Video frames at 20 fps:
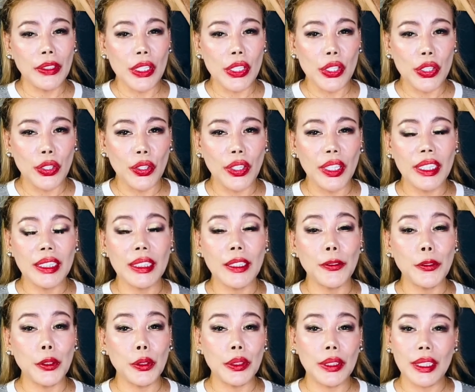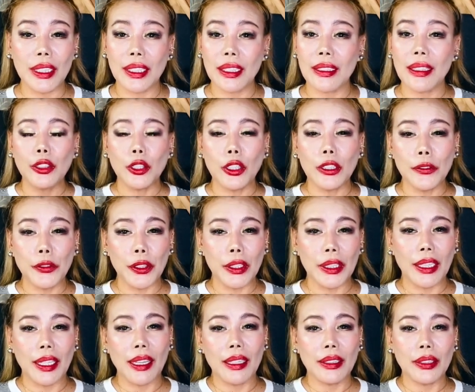enjoyed. If you did, don't
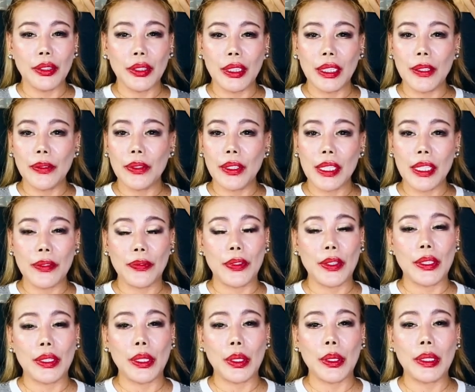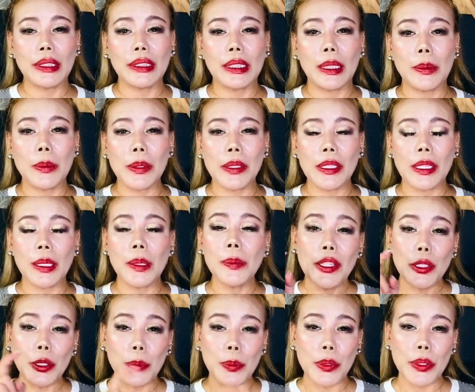forget to give this video a thumbs up,
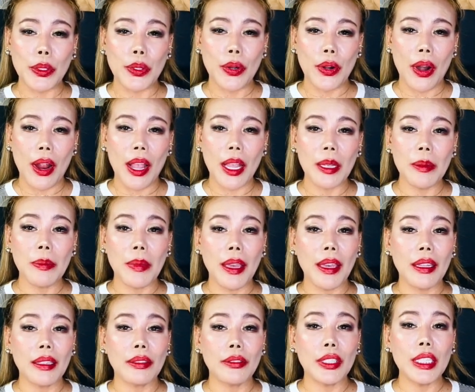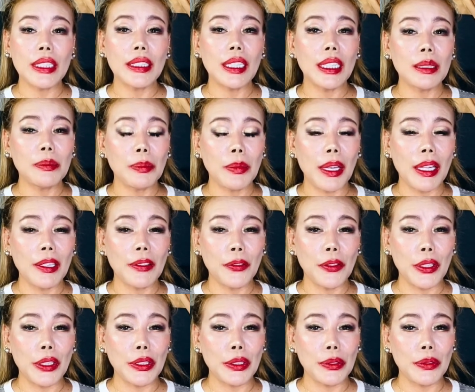subscribe, and ring that bell
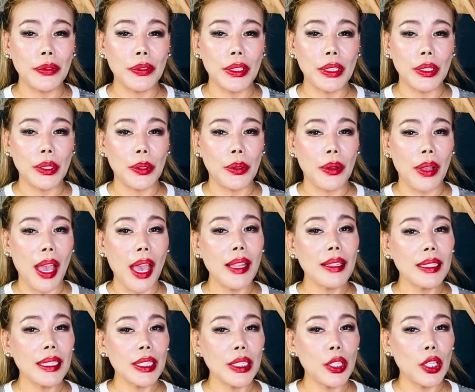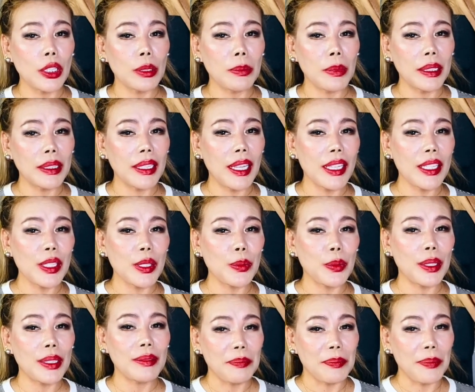for a new video. I'll see you on my next
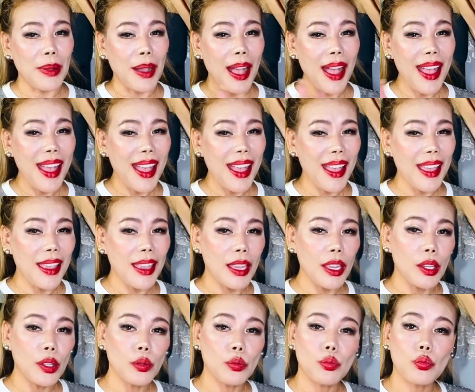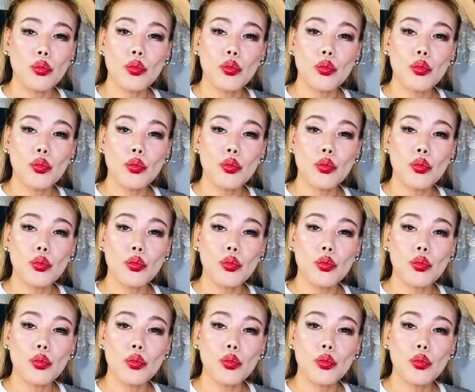one. Bye!